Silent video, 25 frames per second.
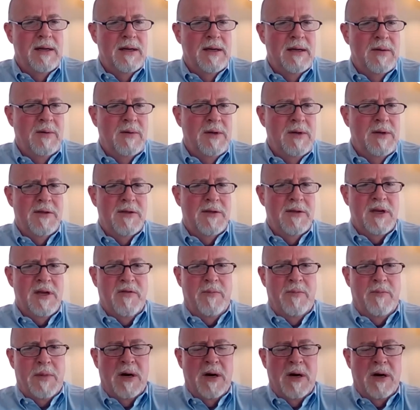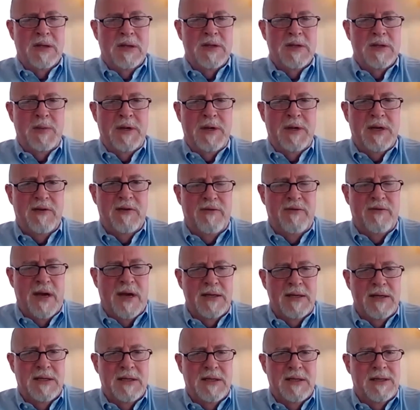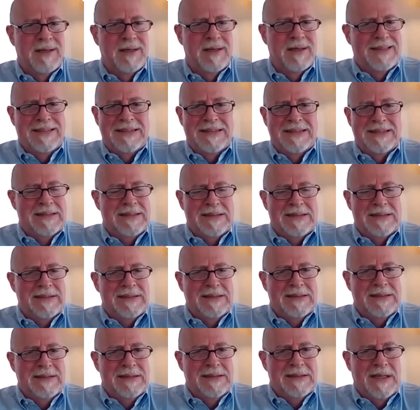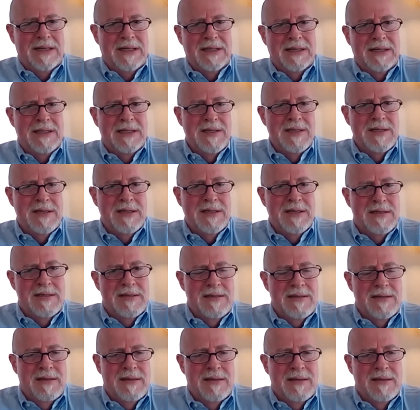When you think of markets being affected, this is